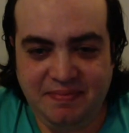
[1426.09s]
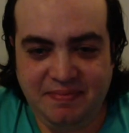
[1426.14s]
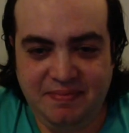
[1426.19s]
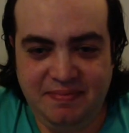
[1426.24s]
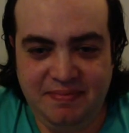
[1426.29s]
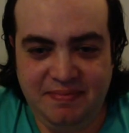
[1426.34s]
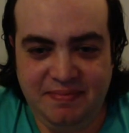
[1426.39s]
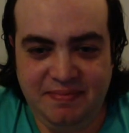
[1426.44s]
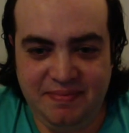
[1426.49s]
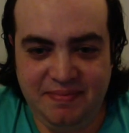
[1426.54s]

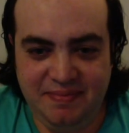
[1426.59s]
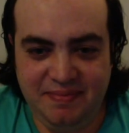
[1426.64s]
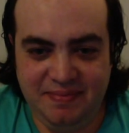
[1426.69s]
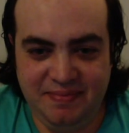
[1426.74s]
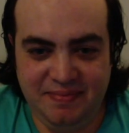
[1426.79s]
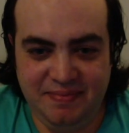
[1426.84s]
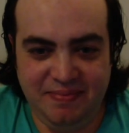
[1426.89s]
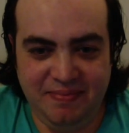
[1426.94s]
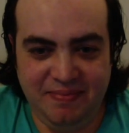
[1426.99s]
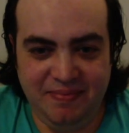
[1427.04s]

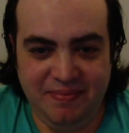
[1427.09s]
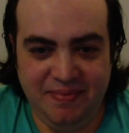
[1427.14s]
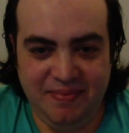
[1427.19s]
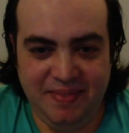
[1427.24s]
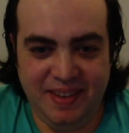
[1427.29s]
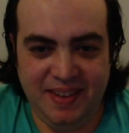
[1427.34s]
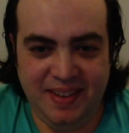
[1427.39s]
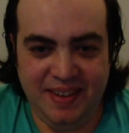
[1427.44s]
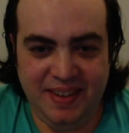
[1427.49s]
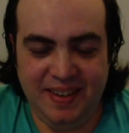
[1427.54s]

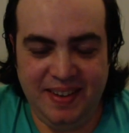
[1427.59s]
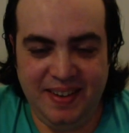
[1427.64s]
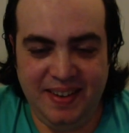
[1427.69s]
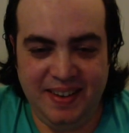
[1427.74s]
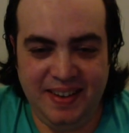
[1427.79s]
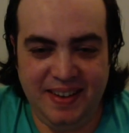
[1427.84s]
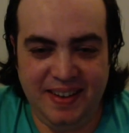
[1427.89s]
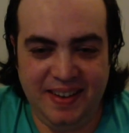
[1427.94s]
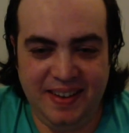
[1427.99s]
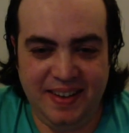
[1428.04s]

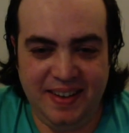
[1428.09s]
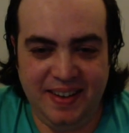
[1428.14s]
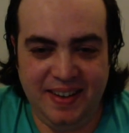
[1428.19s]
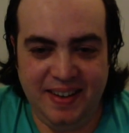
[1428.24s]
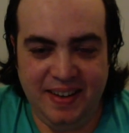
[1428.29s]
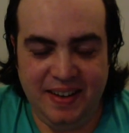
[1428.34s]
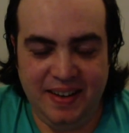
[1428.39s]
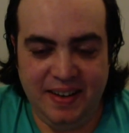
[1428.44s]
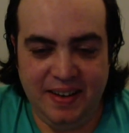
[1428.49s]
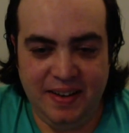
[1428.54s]

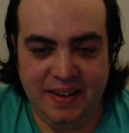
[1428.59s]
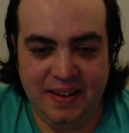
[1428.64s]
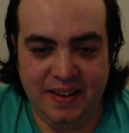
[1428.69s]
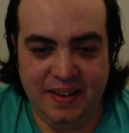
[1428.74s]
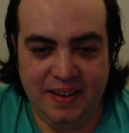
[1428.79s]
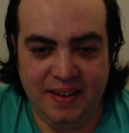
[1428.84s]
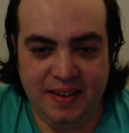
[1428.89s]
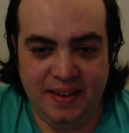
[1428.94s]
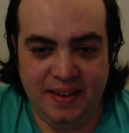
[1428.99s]
(silent)